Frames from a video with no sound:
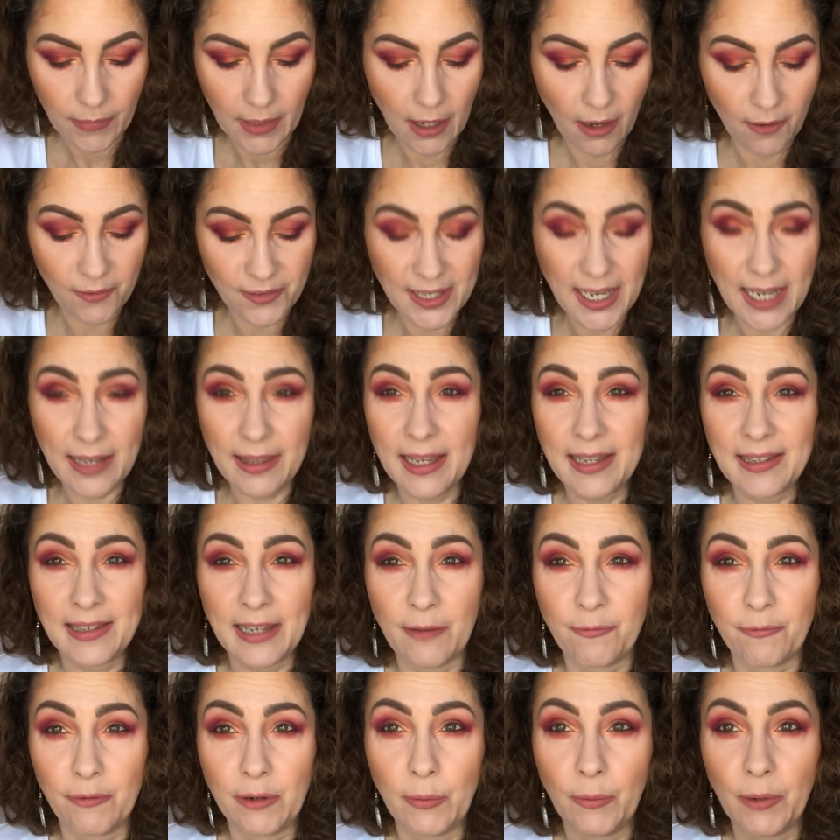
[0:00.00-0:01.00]
I've said this
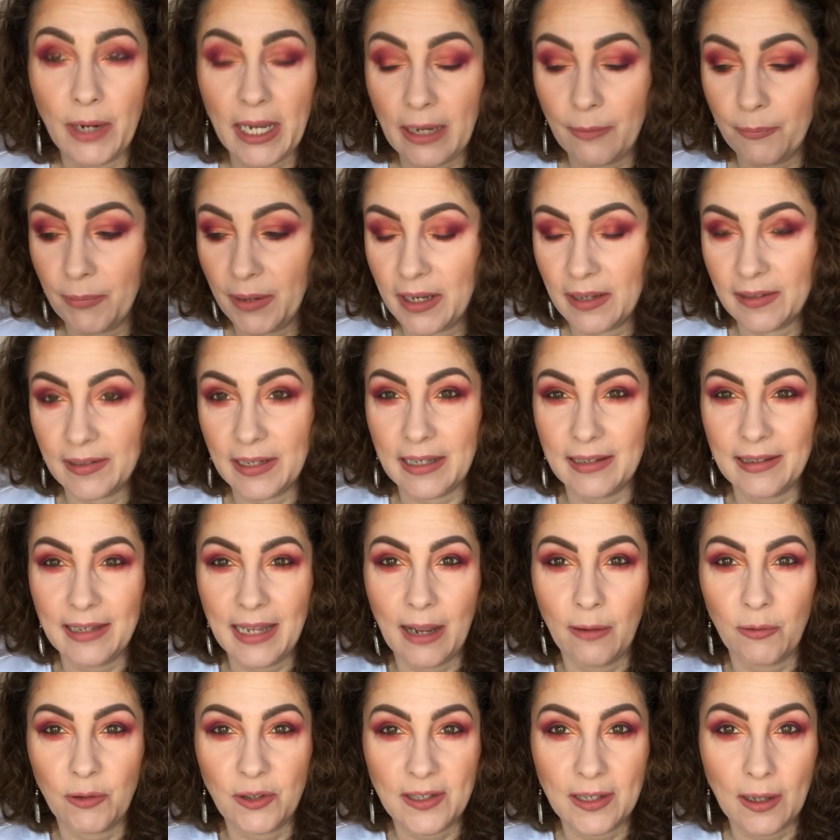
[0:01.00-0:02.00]
every week because it's
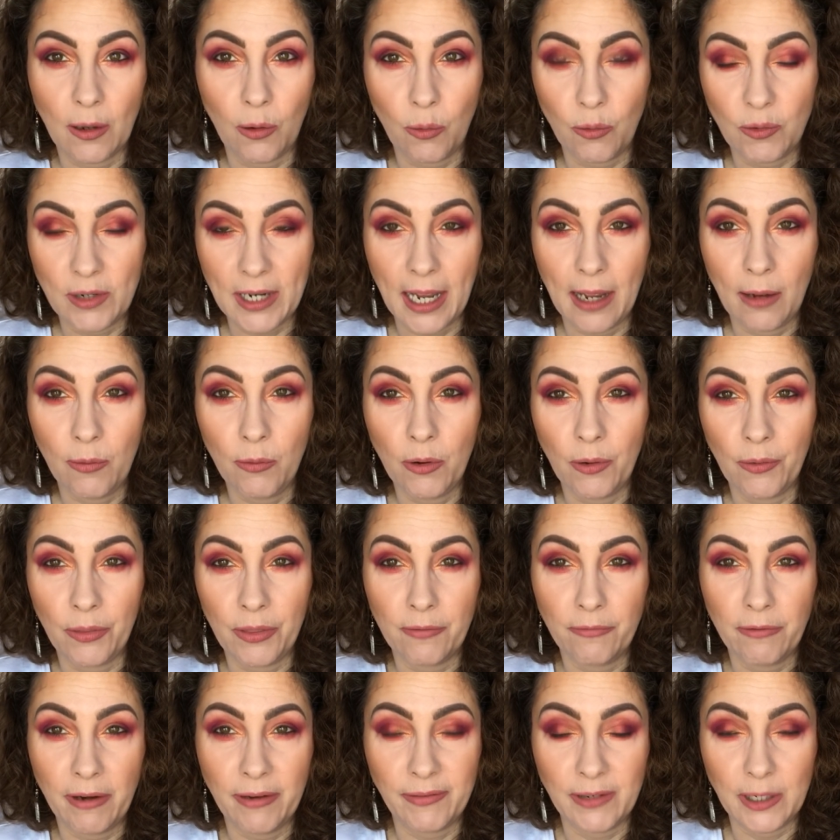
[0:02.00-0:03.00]
now sold out on the
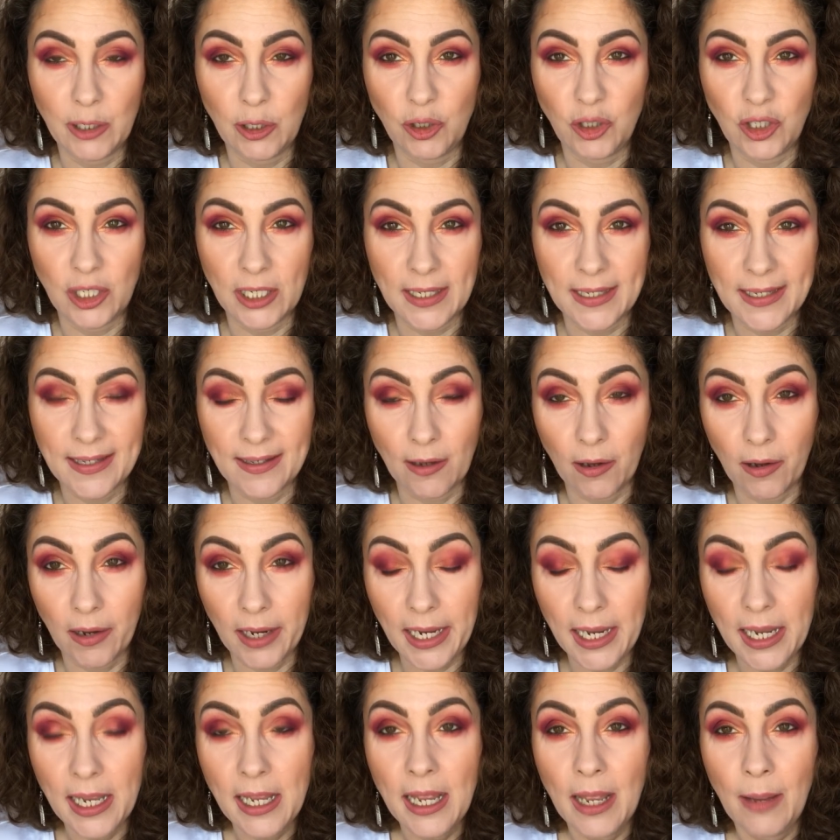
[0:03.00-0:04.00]
Revolution
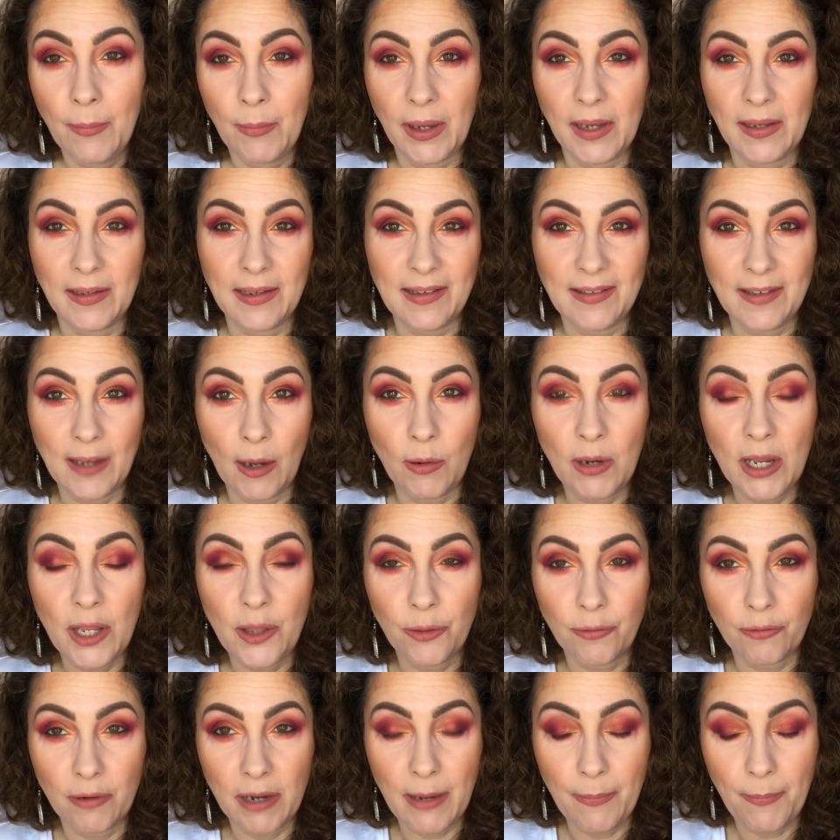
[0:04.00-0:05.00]
site because it's only
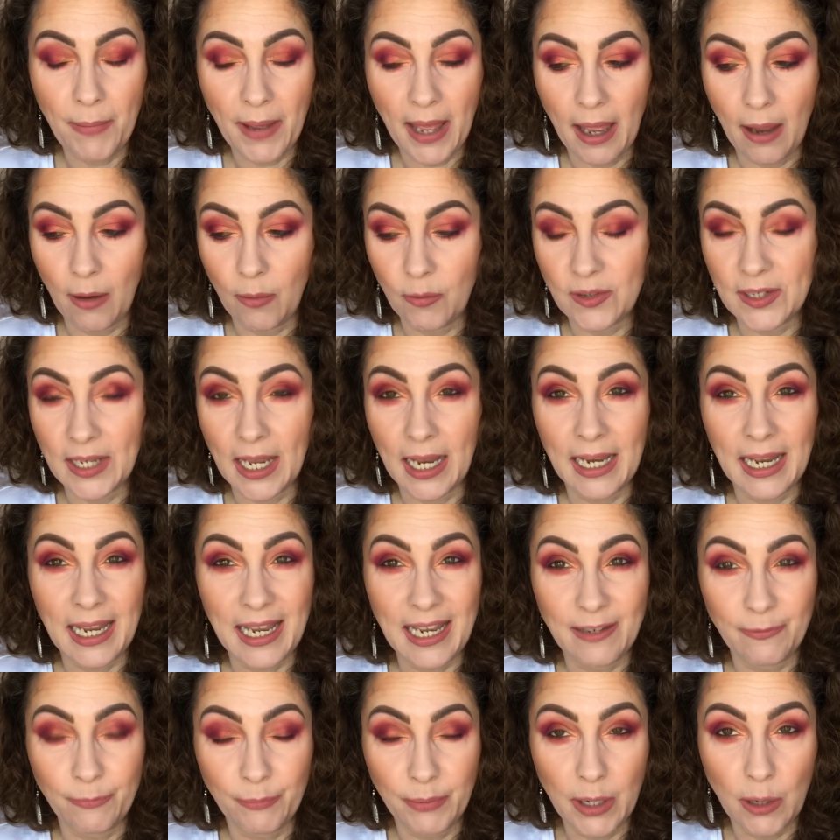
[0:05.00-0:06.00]
£3 and it
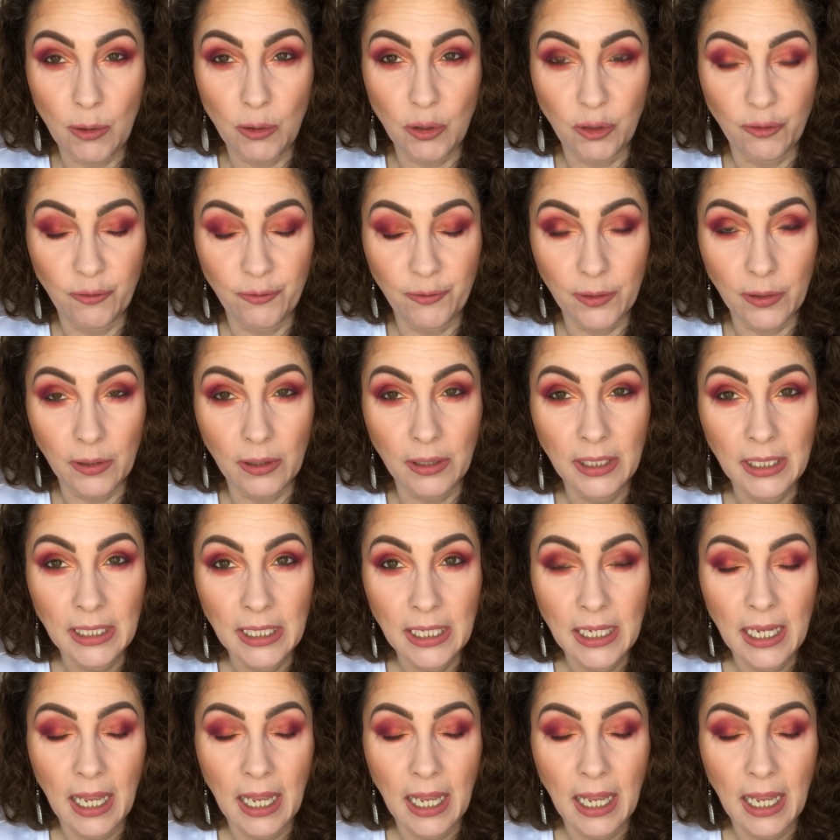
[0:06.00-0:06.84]
is beautiful.